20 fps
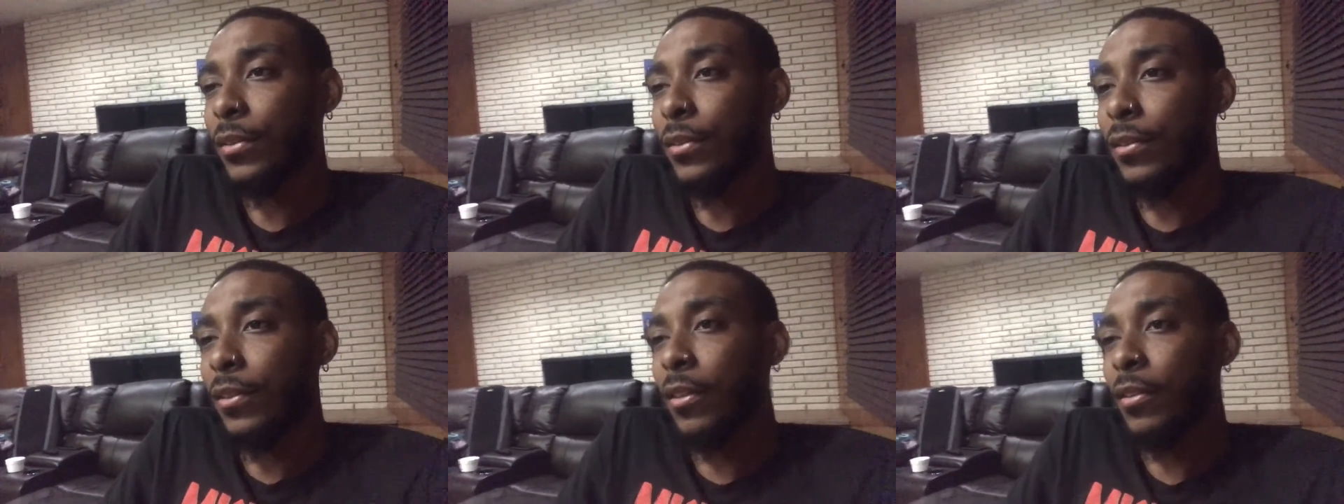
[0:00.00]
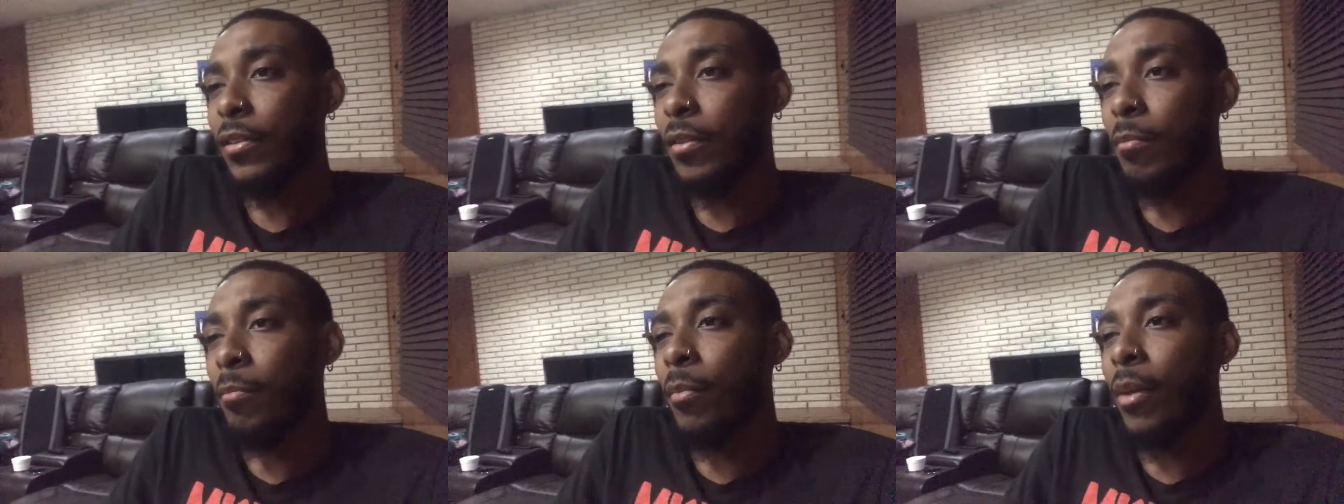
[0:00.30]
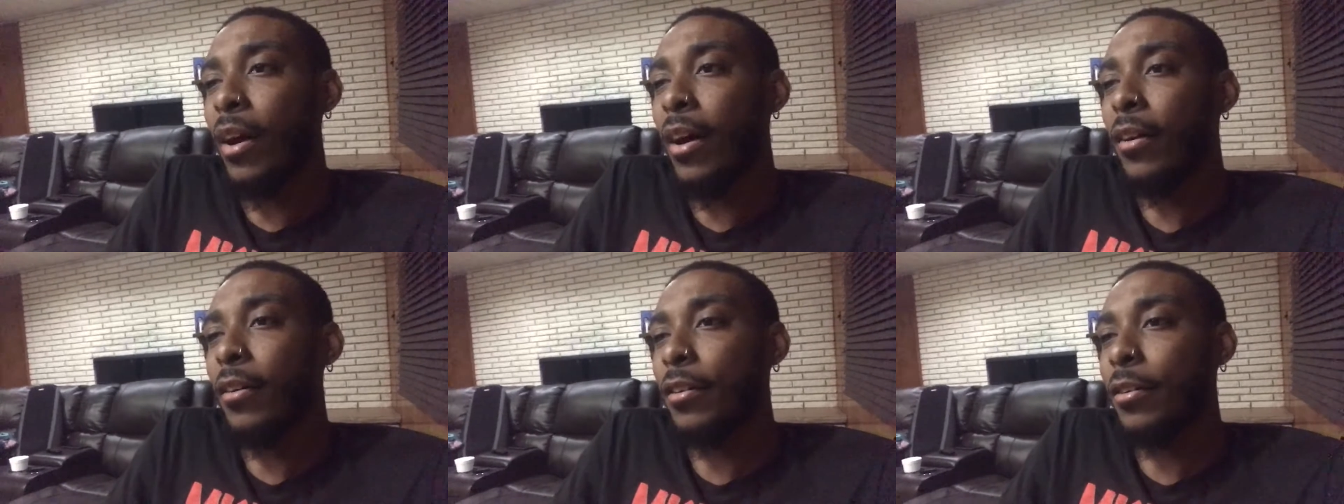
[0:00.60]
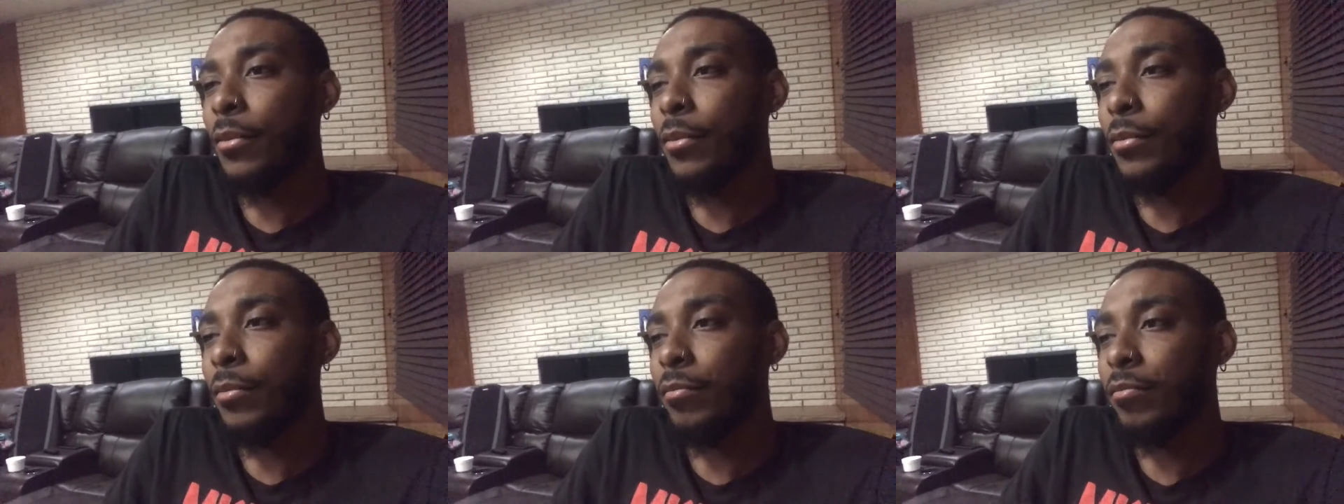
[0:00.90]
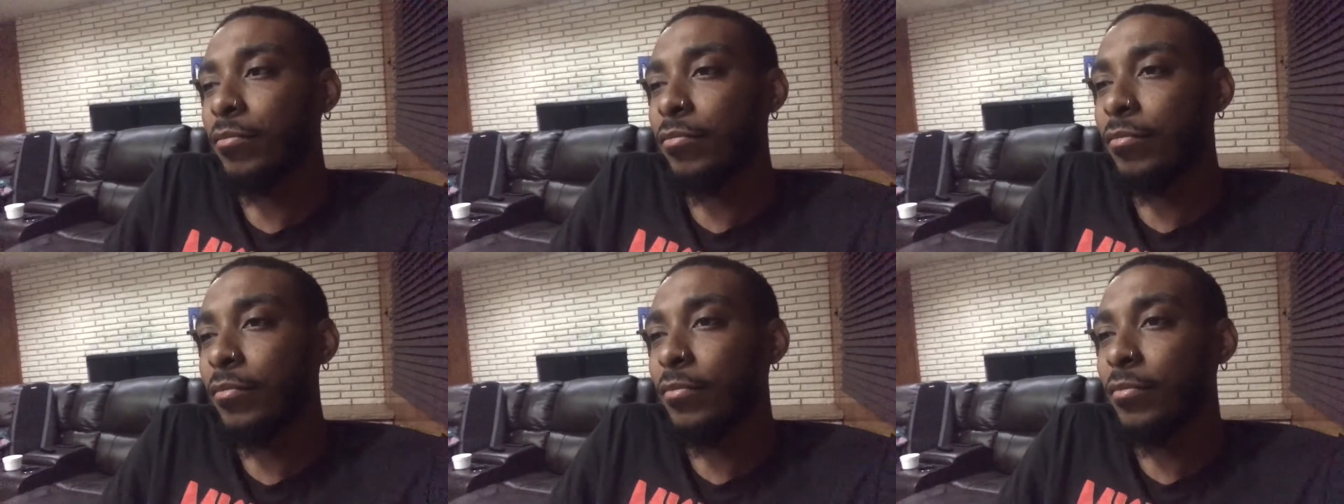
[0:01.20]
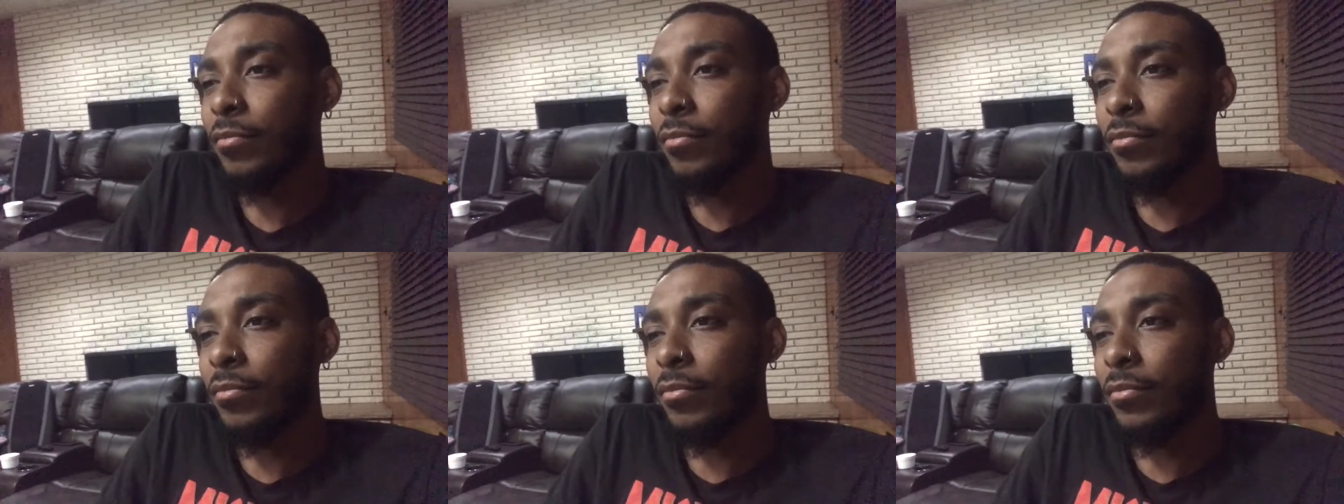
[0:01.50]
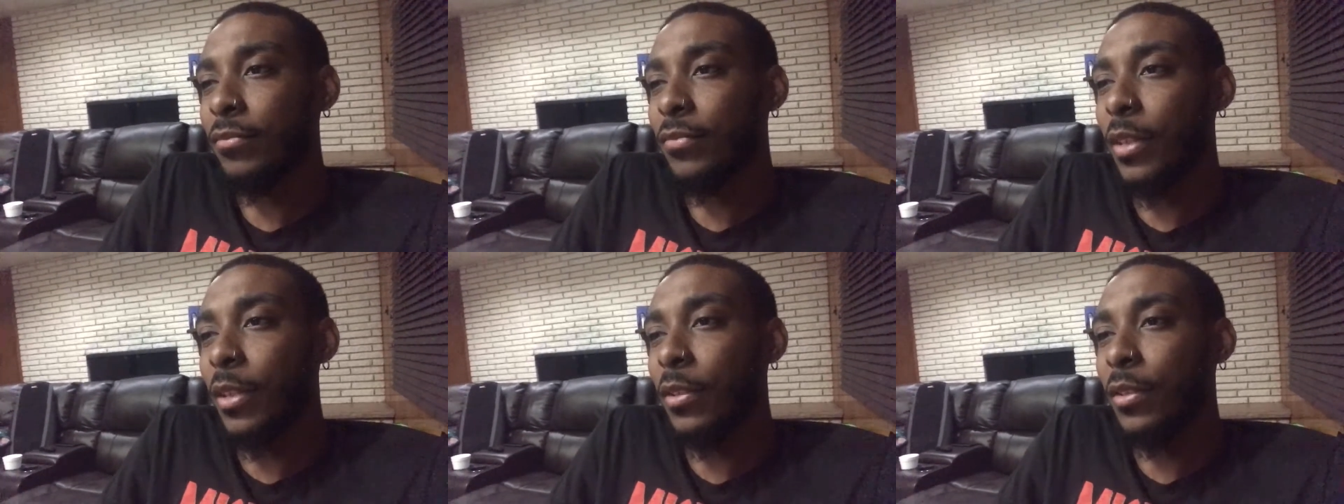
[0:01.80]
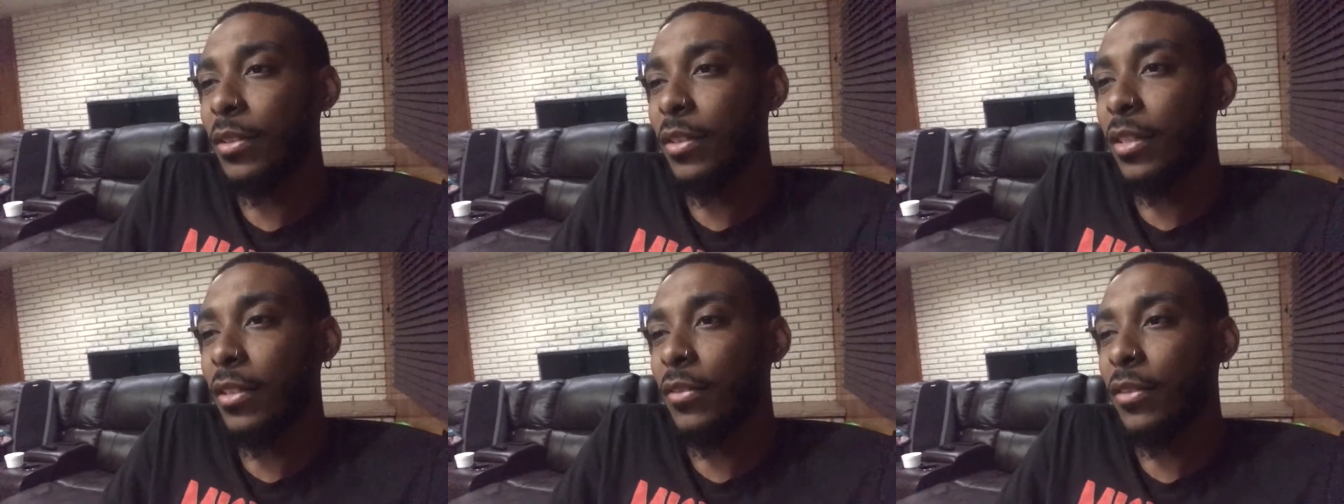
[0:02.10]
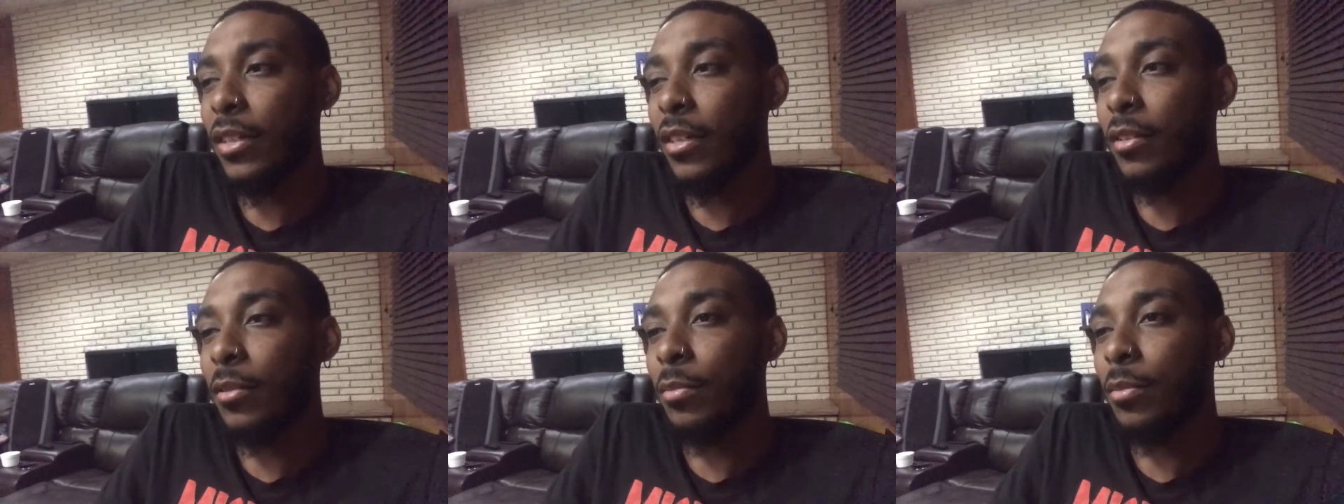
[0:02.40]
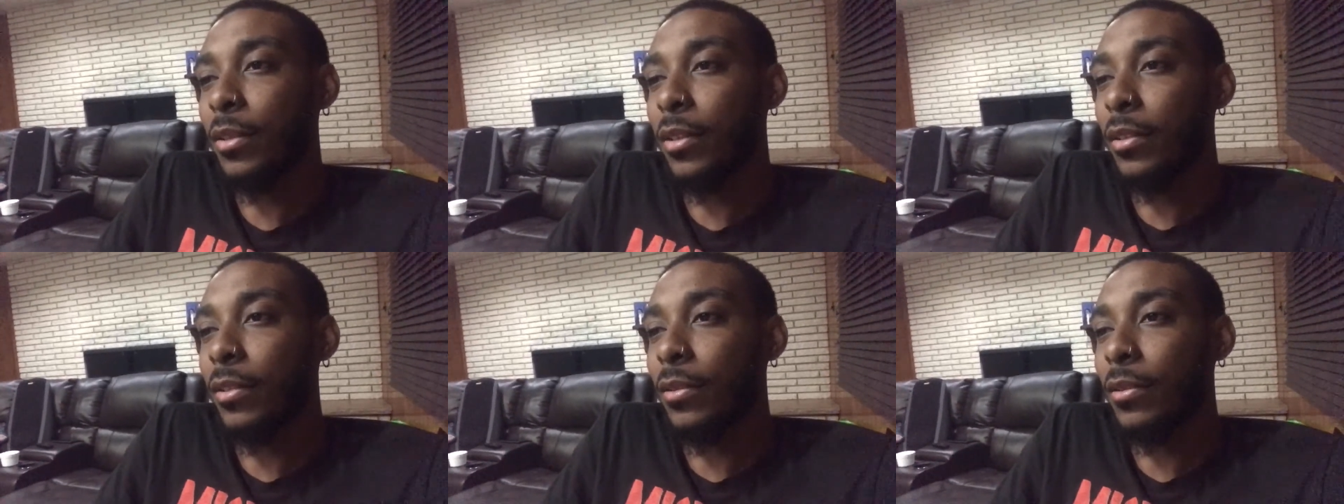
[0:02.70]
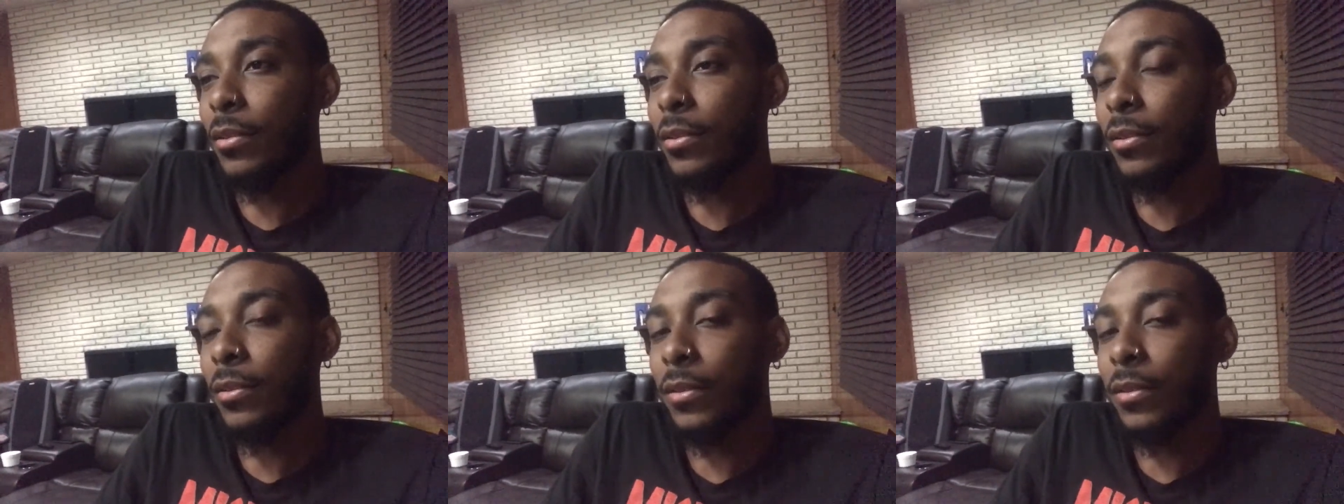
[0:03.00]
It was a modern version of it. That was pretty cool.